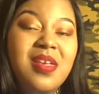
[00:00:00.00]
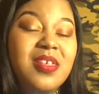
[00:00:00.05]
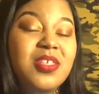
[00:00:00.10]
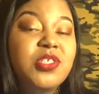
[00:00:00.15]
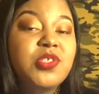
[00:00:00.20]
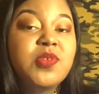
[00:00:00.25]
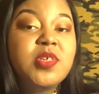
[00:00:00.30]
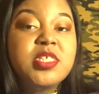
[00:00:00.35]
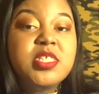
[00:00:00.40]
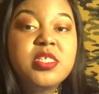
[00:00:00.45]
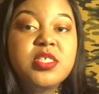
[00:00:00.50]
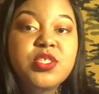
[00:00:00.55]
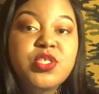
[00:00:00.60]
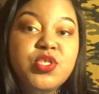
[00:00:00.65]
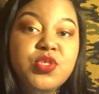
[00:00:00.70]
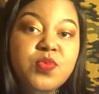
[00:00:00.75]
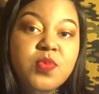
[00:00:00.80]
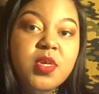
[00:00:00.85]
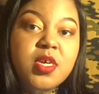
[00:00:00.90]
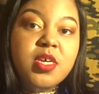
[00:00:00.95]
dressing the
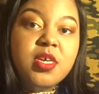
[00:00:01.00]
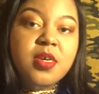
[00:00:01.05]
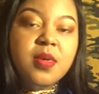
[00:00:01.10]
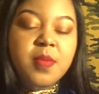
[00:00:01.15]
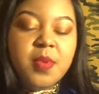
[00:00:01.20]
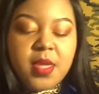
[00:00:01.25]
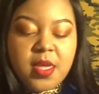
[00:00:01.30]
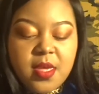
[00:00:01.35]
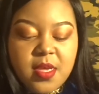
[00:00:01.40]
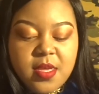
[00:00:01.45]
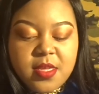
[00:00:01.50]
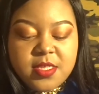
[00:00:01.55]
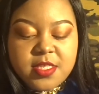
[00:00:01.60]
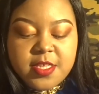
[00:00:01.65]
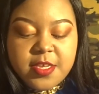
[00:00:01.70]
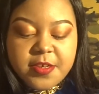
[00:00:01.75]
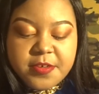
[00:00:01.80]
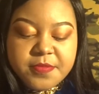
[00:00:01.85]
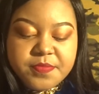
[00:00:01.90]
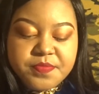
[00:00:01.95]
shoe up
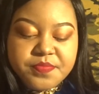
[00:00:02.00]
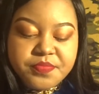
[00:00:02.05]
so